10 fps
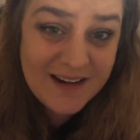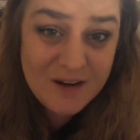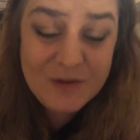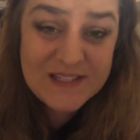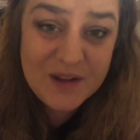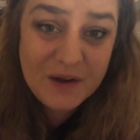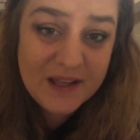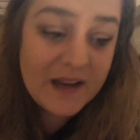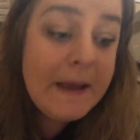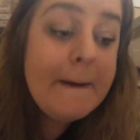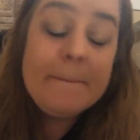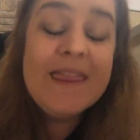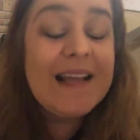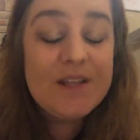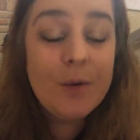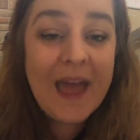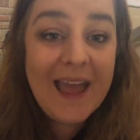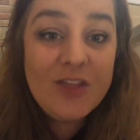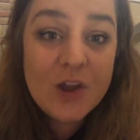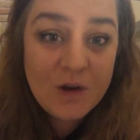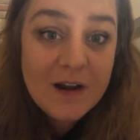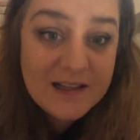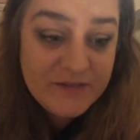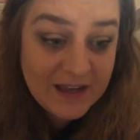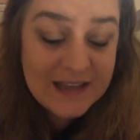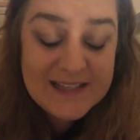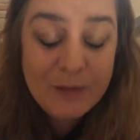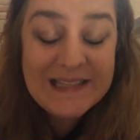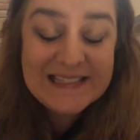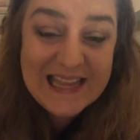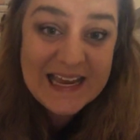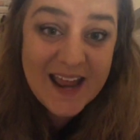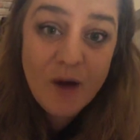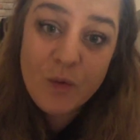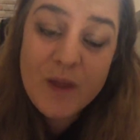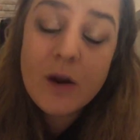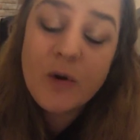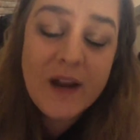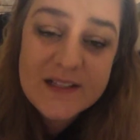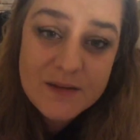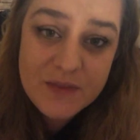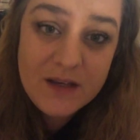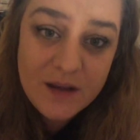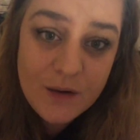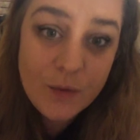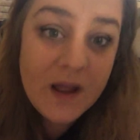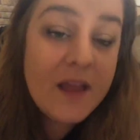It wasn't good, but that's okay. The good of it is that we see it now and we can create something new.